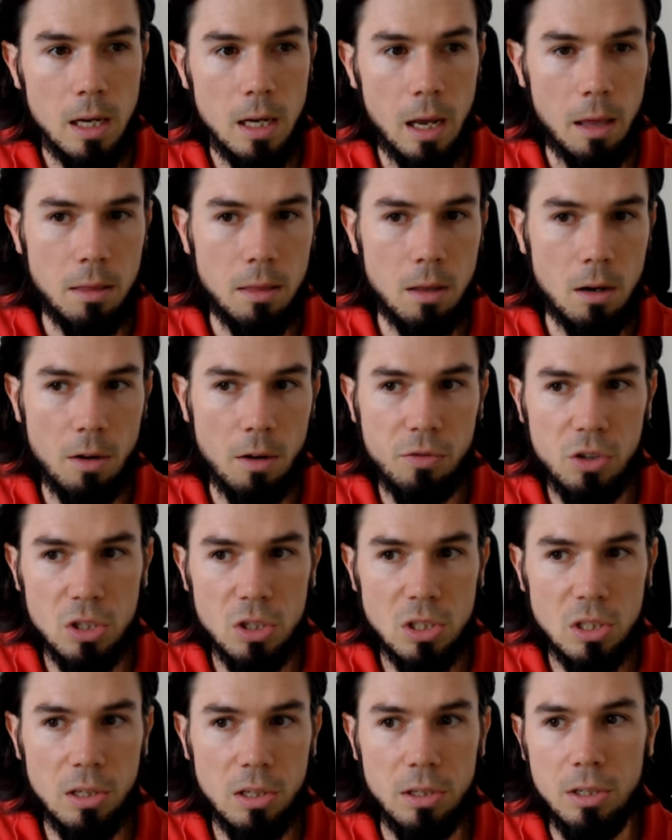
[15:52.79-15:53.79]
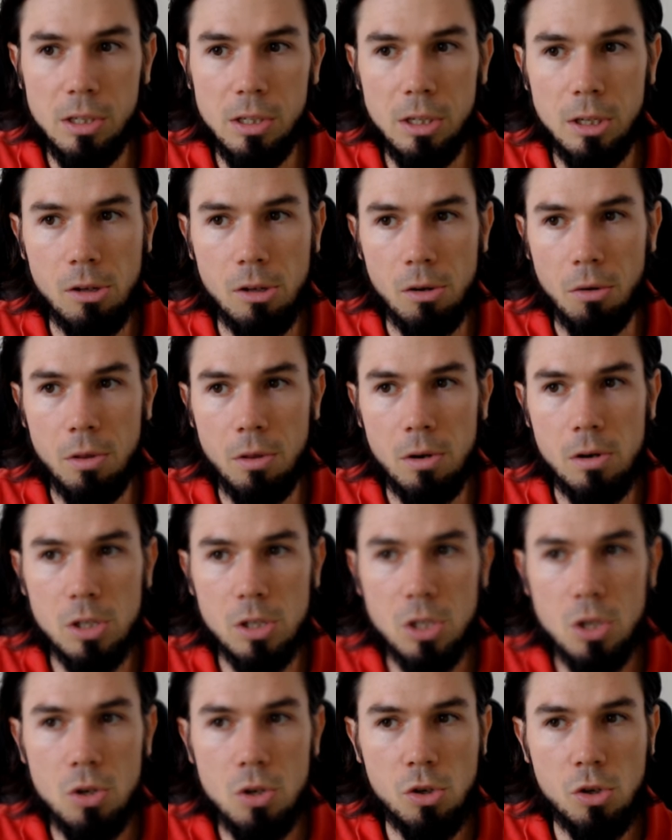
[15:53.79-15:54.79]
And then obviously, you know,
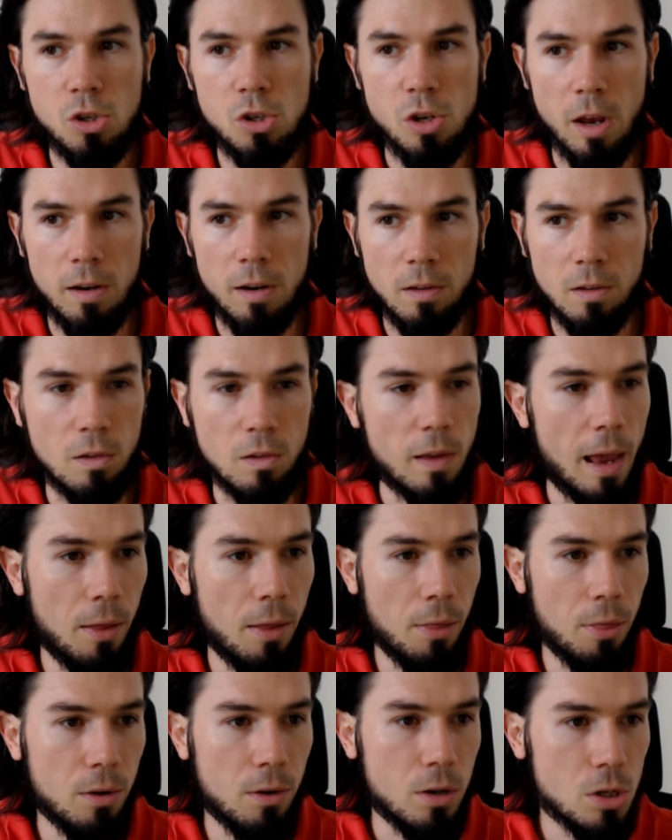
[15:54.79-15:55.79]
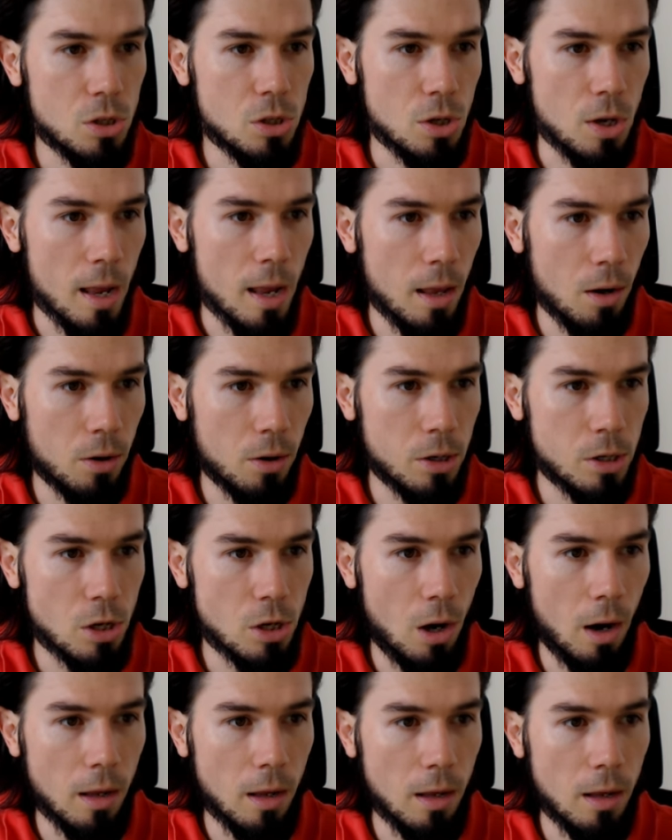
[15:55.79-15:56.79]
there's huge chances out there to hit our
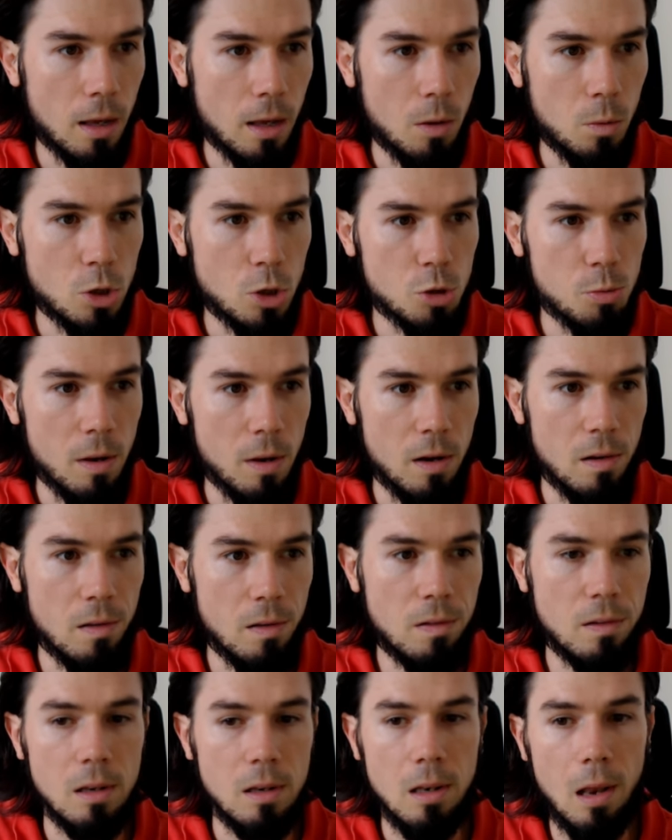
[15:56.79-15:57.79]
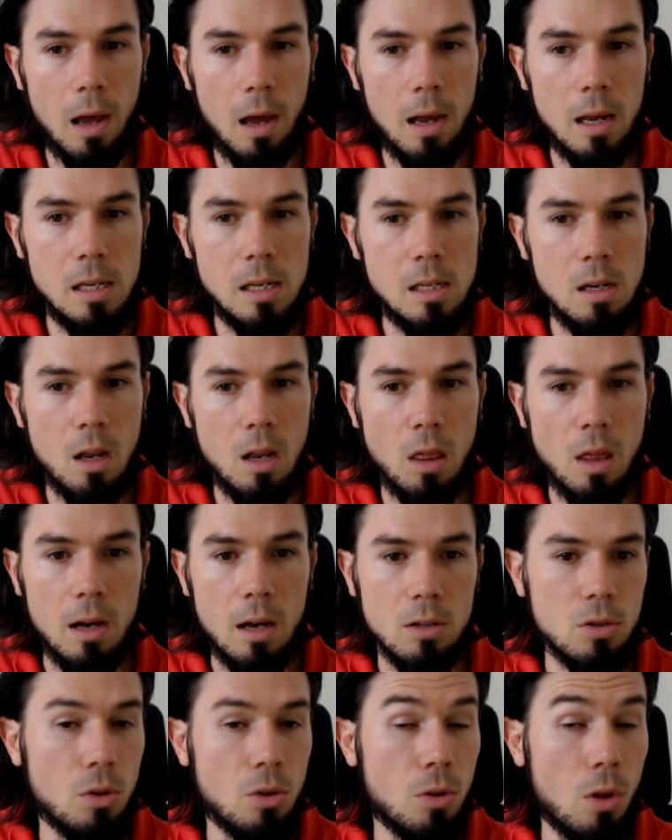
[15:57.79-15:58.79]
target, which means
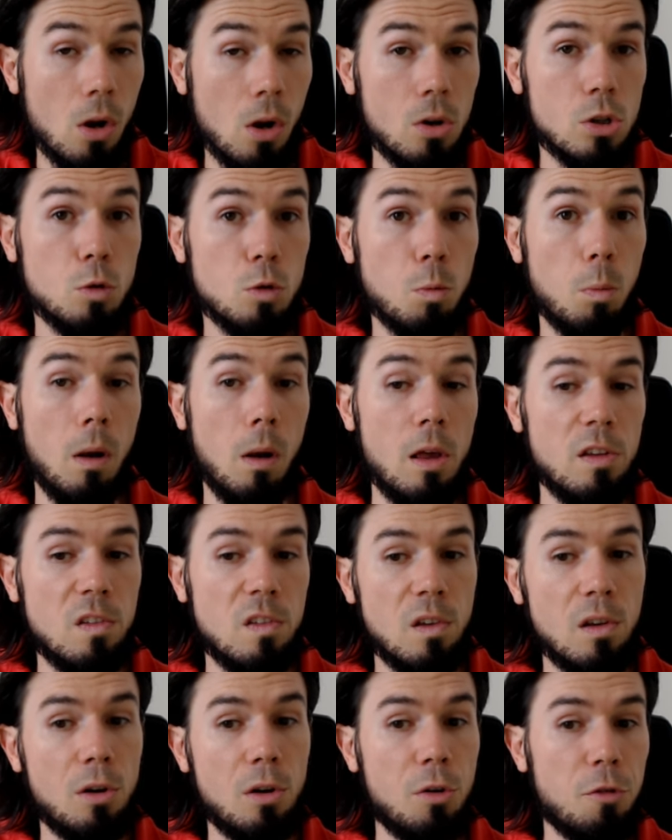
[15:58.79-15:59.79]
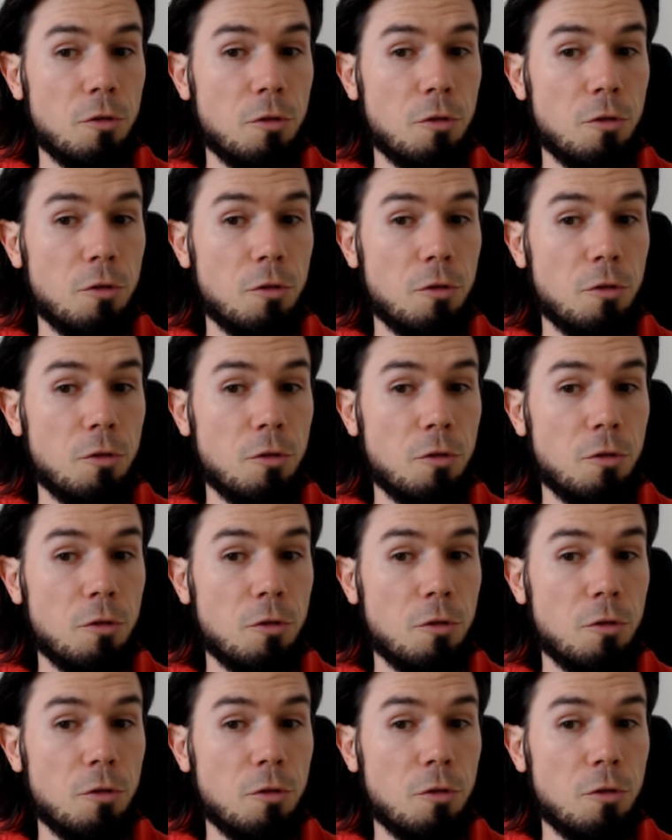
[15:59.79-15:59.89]
$19,000 plus another